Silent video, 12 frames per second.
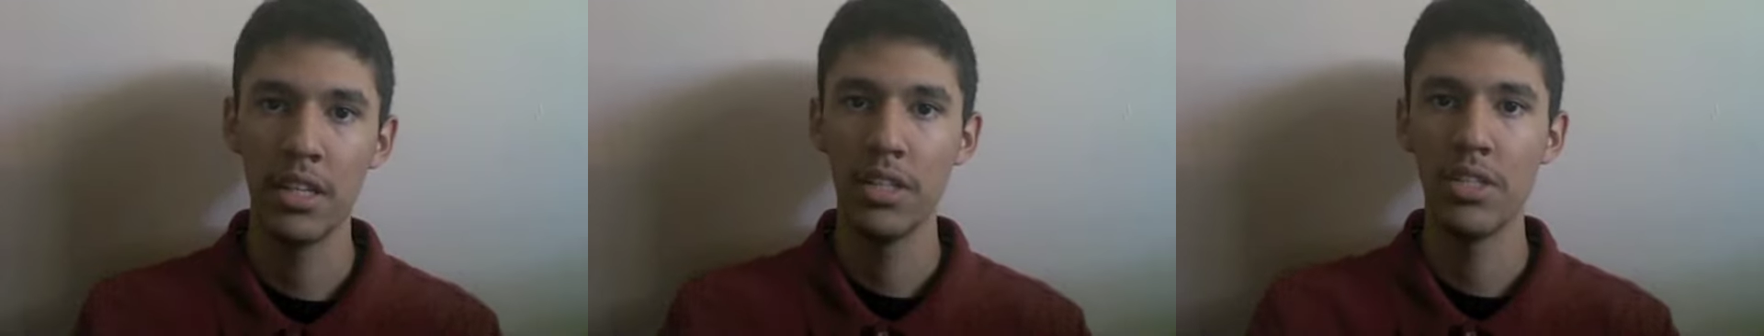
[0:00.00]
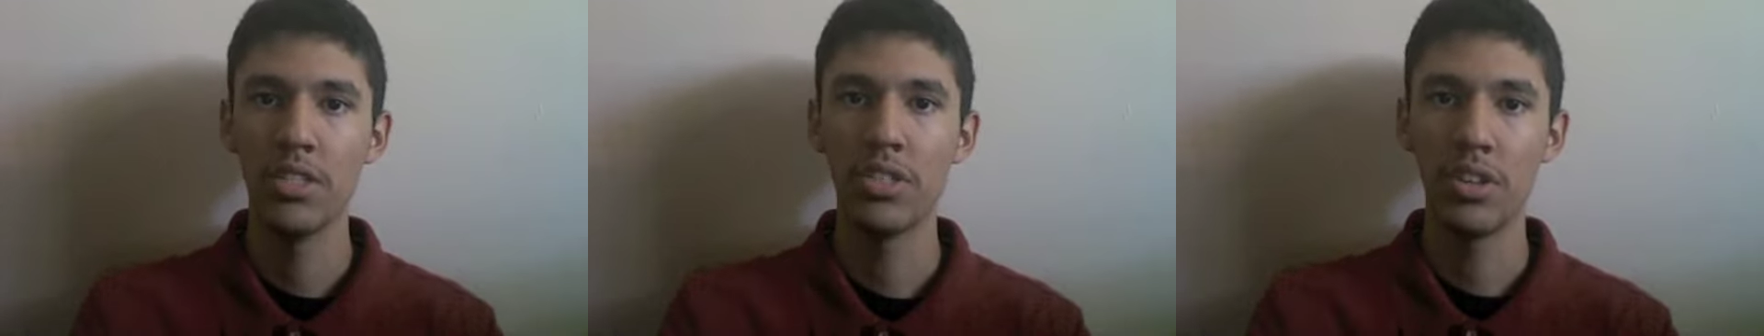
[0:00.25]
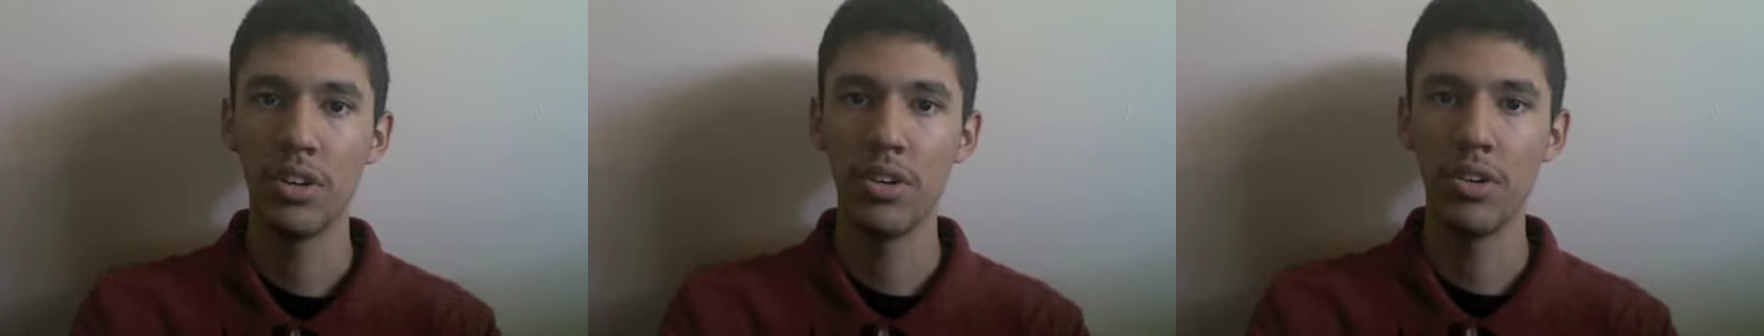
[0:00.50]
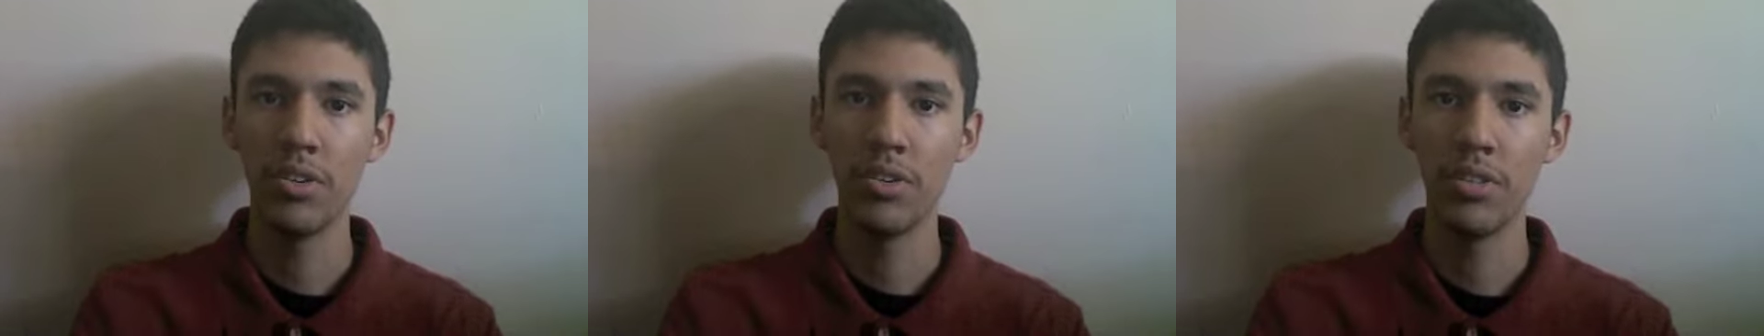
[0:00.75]

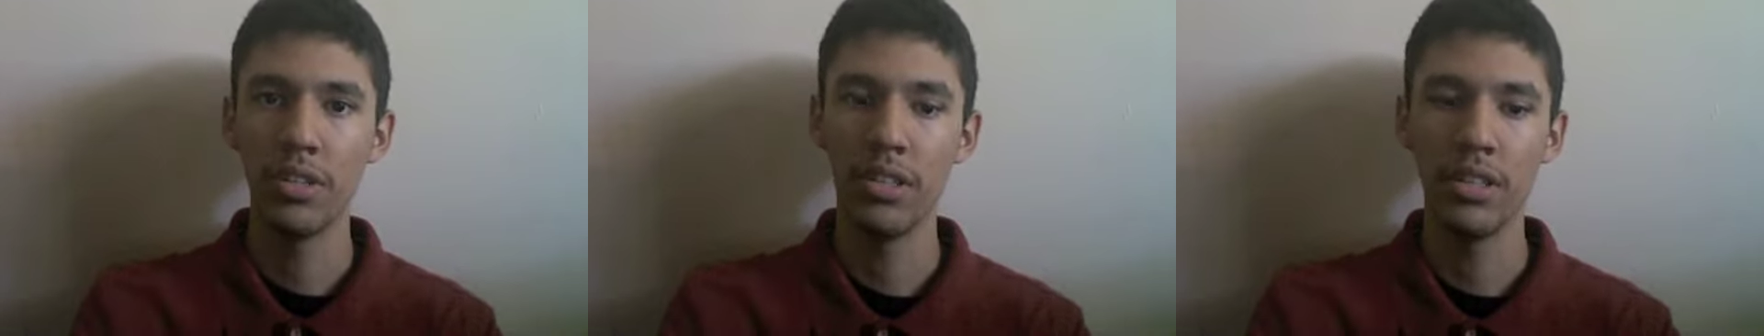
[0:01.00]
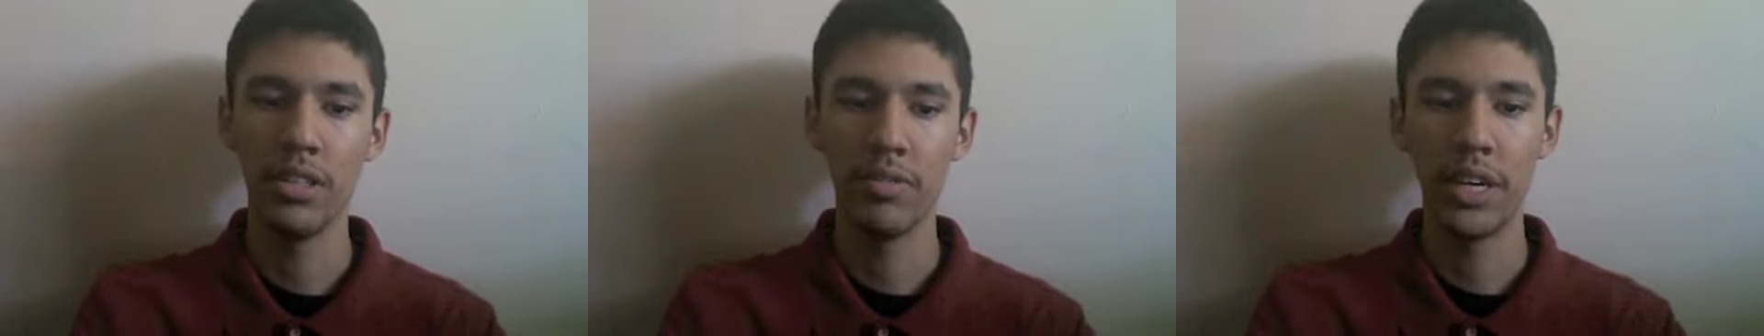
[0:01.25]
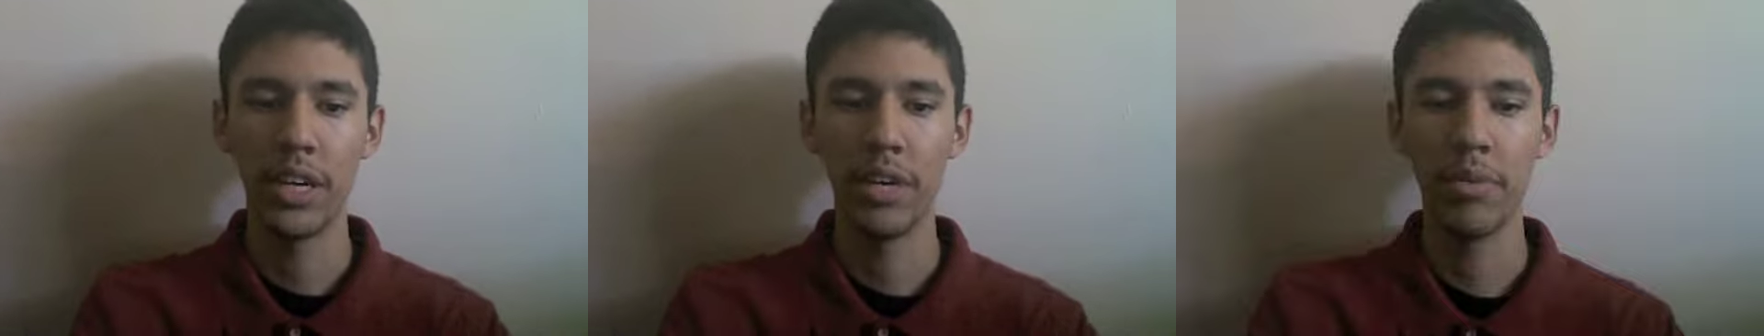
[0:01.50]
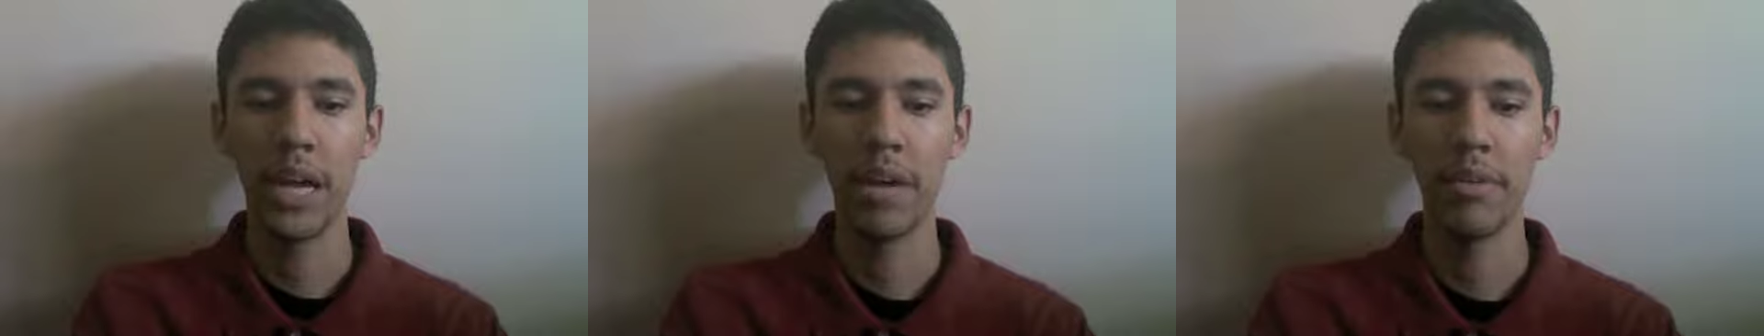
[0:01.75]
So right here
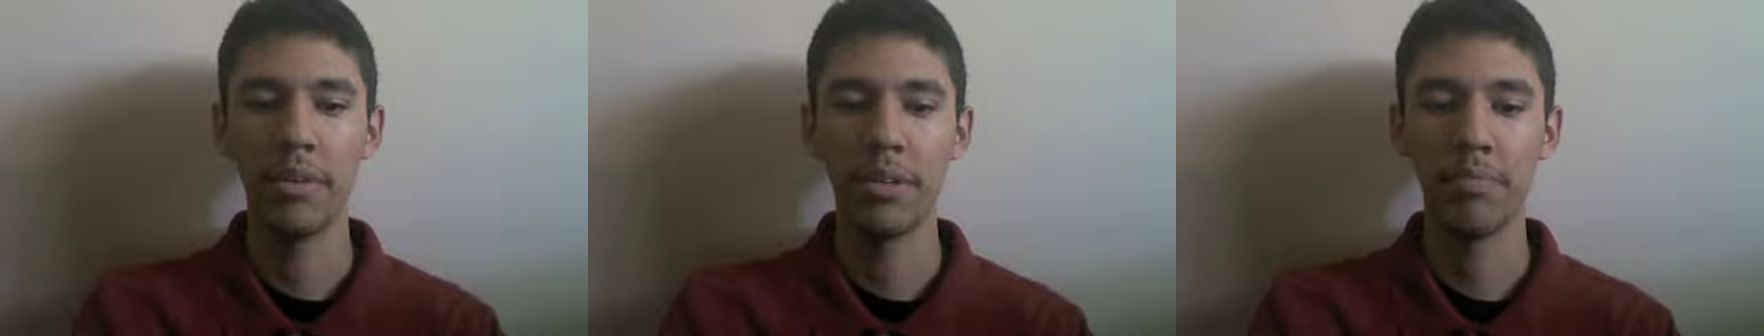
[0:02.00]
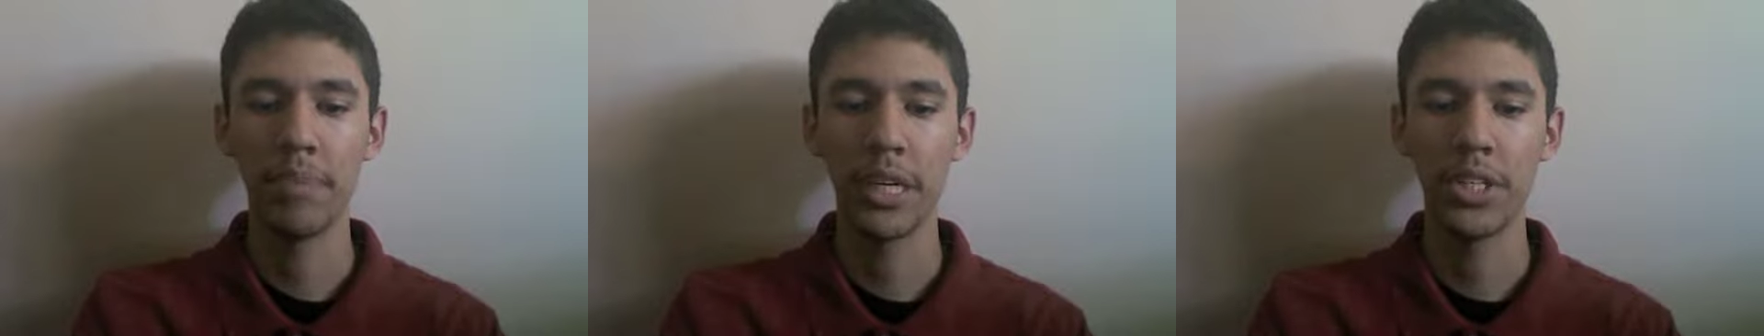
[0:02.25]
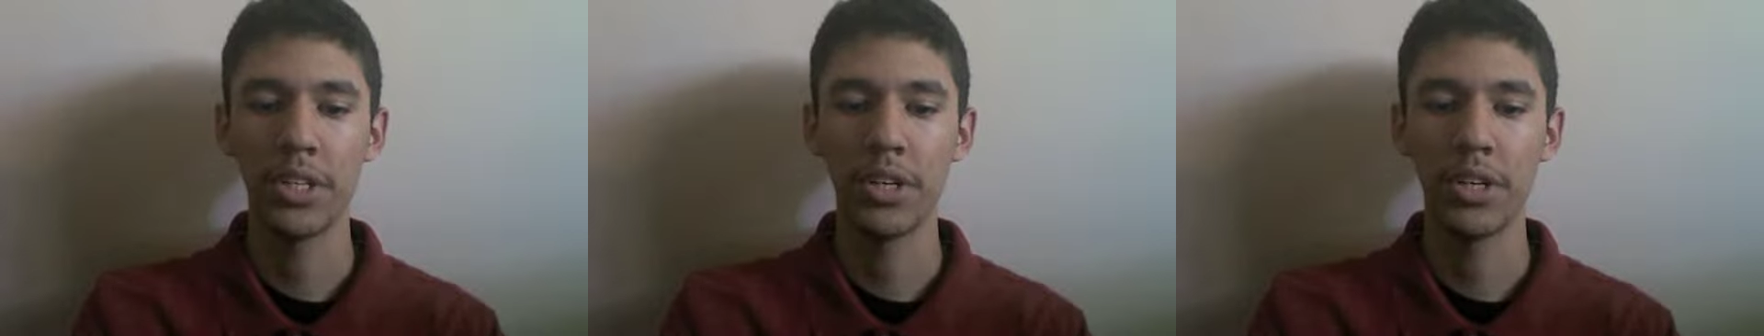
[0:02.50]
we have a picture